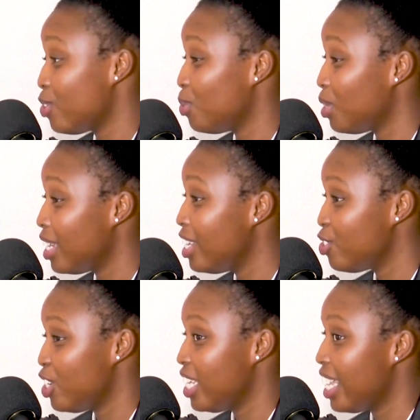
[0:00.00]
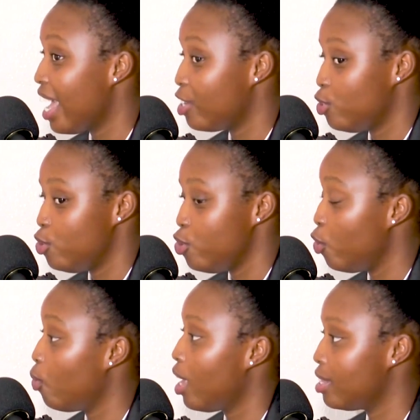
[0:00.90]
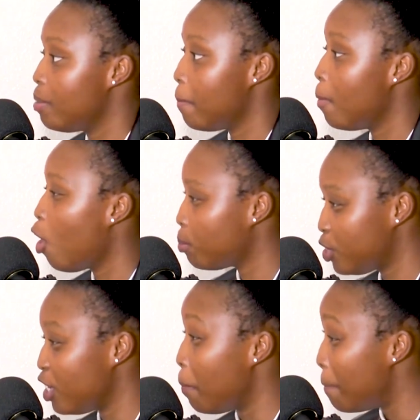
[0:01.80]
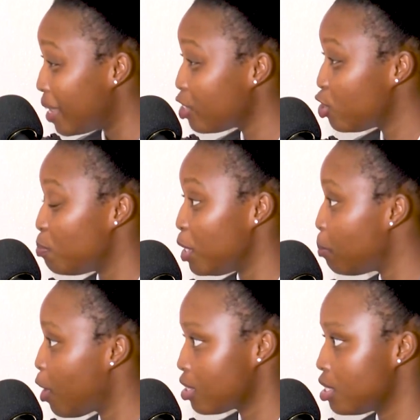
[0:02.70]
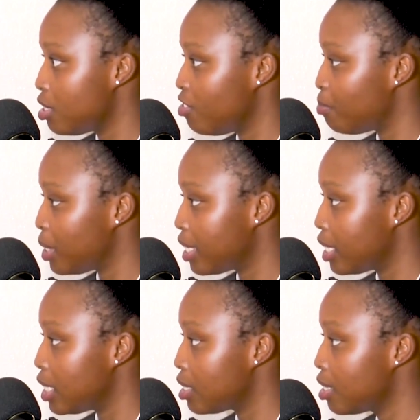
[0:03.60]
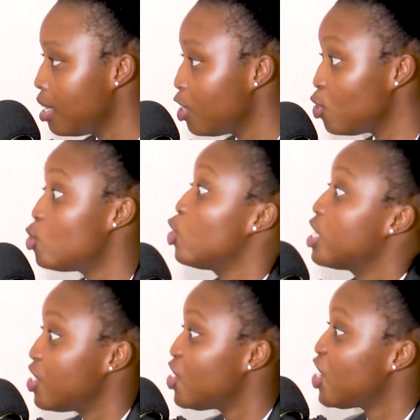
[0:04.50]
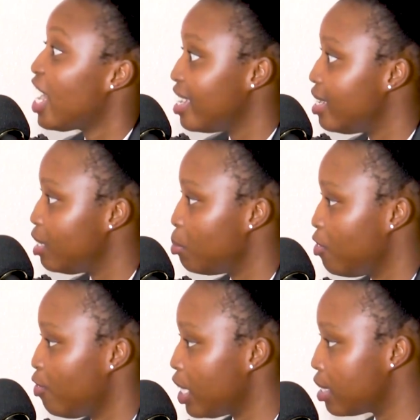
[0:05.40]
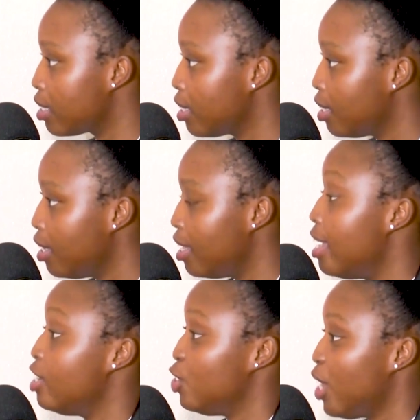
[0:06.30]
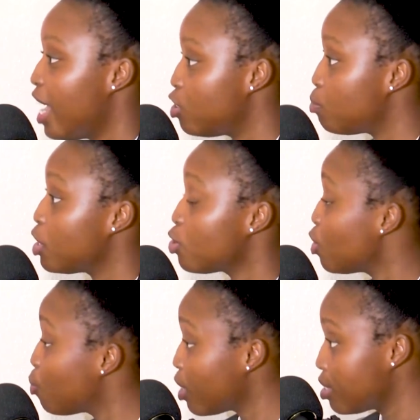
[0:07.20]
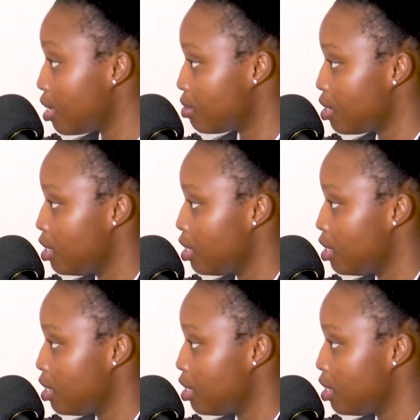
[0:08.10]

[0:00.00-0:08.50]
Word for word: you literally had no other option but to be positive because yeah. you took this giant leap of faith. Yeah. And you had to make sure it works out.